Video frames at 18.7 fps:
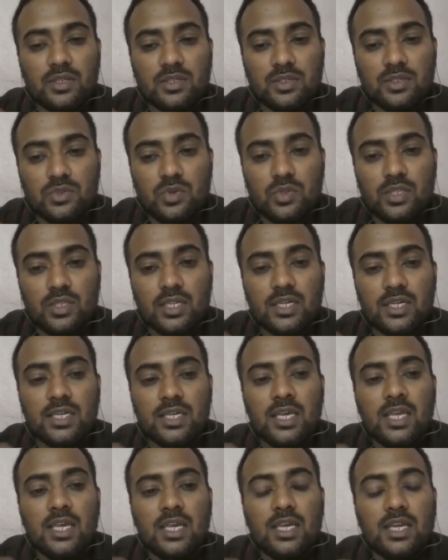so that
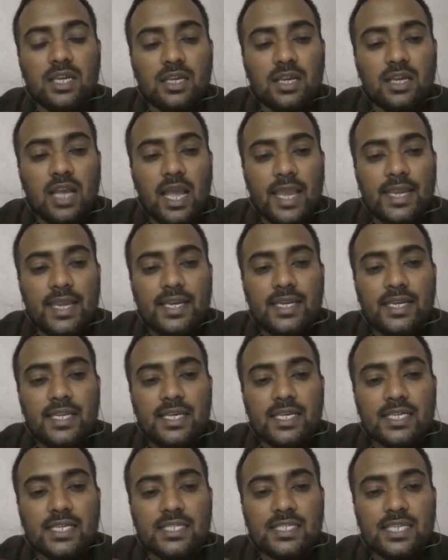
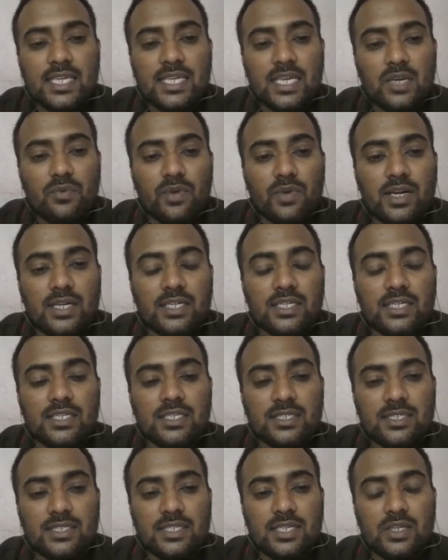IDS equal to
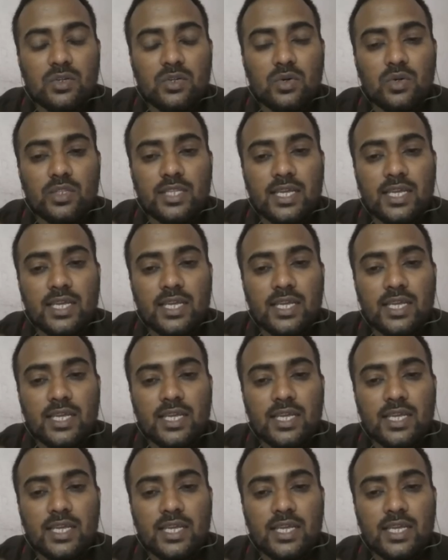0,